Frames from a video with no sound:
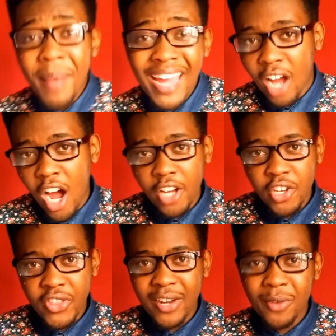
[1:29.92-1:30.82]
might
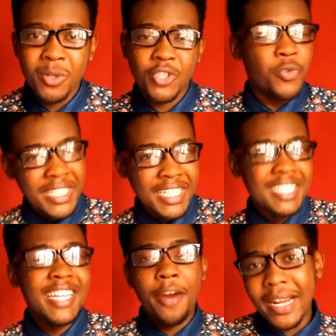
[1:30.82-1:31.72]
argue that it was
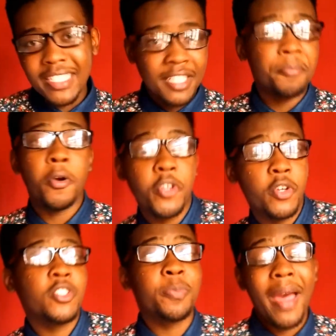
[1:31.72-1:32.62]
written, directed,
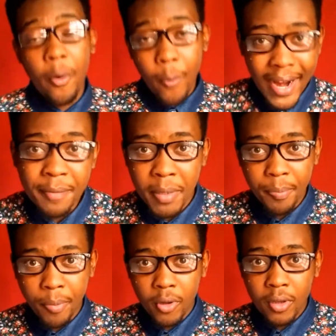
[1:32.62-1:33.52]
produced by white
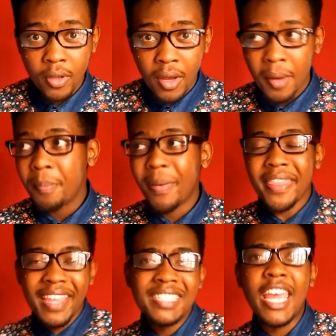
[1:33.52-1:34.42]
people, but
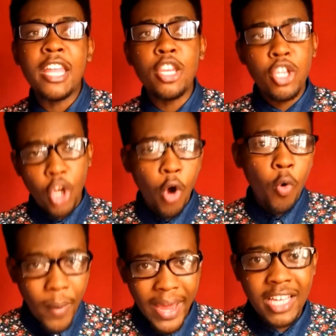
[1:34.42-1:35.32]
this in no
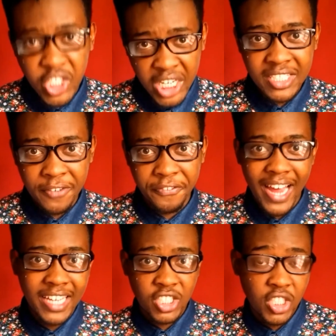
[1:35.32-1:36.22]
way
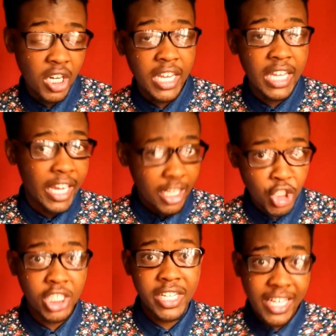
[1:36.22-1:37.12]
justifies turning
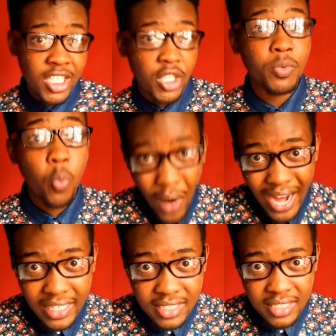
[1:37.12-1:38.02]
ancient Egypt
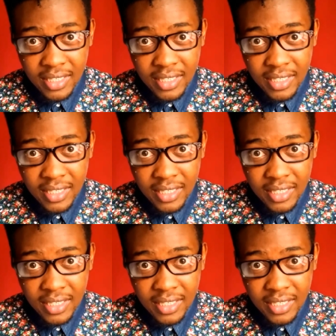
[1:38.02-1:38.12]
white.